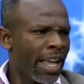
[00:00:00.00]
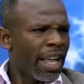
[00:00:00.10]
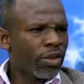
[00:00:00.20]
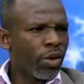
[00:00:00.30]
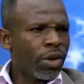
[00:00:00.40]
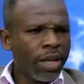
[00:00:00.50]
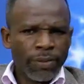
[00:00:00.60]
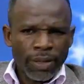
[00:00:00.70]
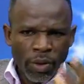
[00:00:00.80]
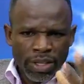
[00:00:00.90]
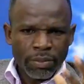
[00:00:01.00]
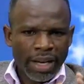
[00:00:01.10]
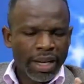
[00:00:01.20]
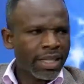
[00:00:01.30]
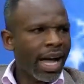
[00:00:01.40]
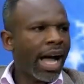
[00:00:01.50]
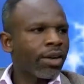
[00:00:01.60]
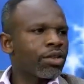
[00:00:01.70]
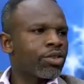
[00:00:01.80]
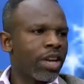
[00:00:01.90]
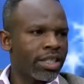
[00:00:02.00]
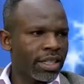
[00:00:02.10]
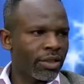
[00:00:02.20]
So if those markets are not trusting